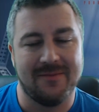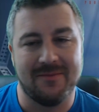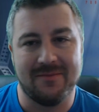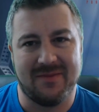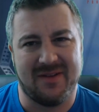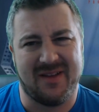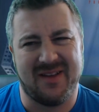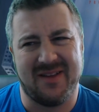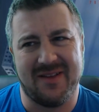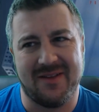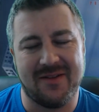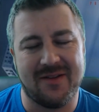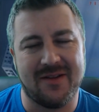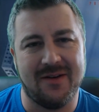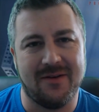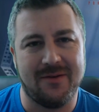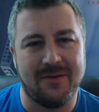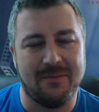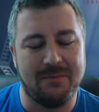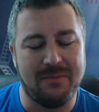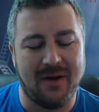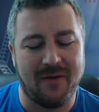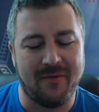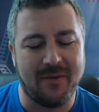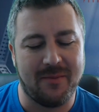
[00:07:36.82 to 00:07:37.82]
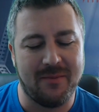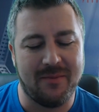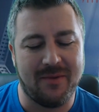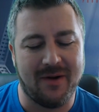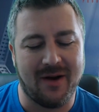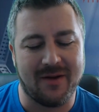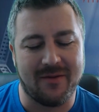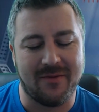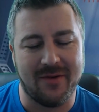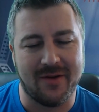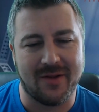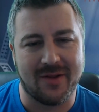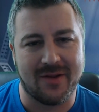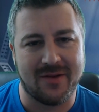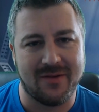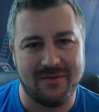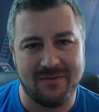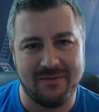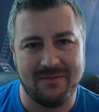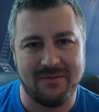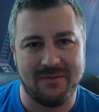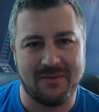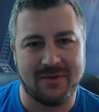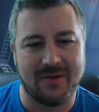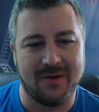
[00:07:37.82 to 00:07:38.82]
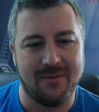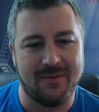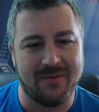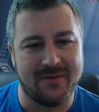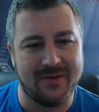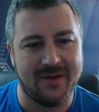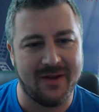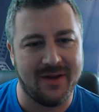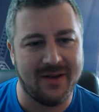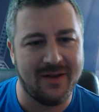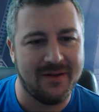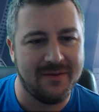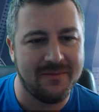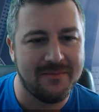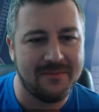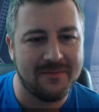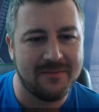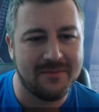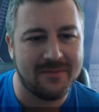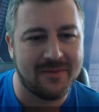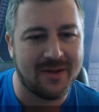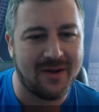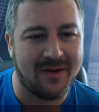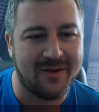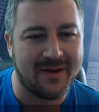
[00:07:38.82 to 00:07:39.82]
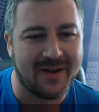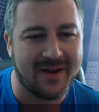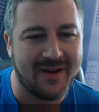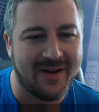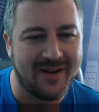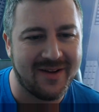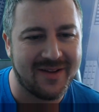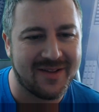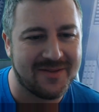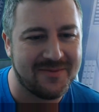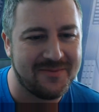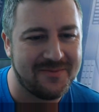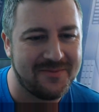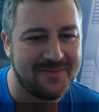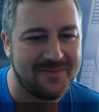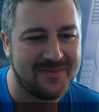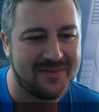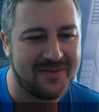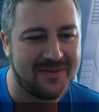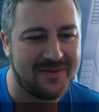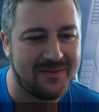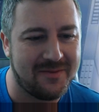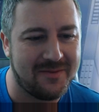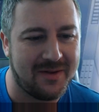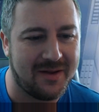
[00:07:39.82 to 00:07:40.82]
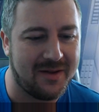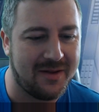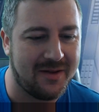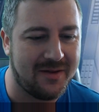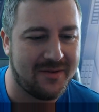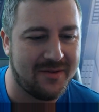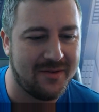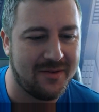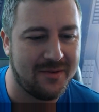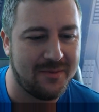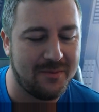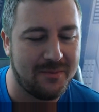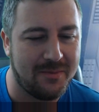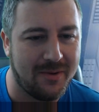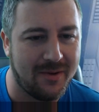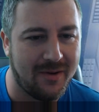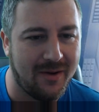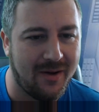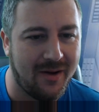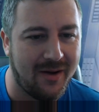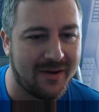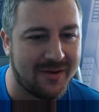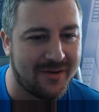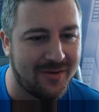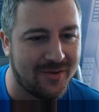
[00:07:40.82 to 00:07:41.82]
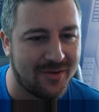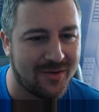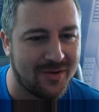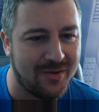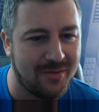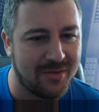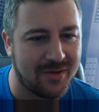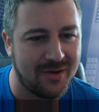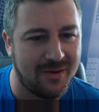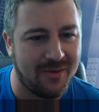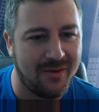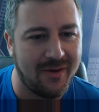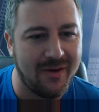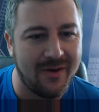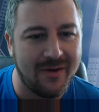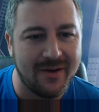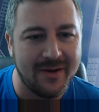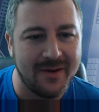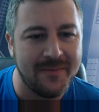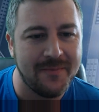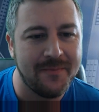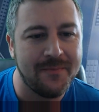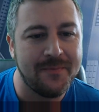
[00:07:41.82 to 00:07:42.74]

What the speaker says: Still having breakfast, cup of tea. Sorry guys, you shouldn't put articles up so early.